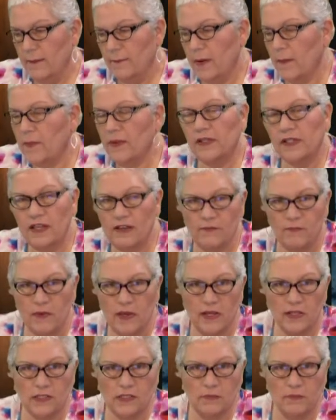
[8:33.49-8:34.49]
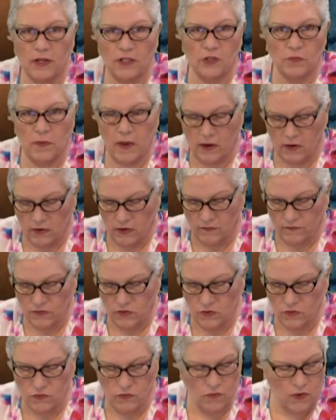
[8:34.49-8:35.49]
But believe me, it's much better if
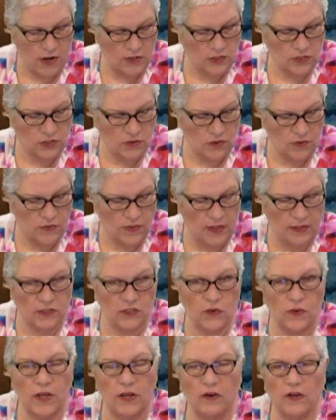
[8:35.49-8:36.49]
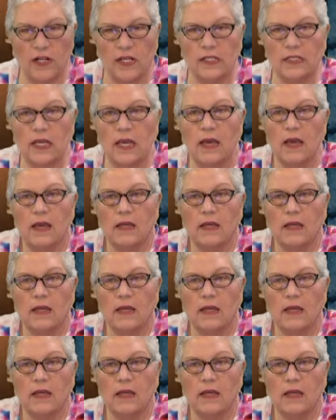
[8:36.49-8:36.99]
you watch the whole thing. So here it is.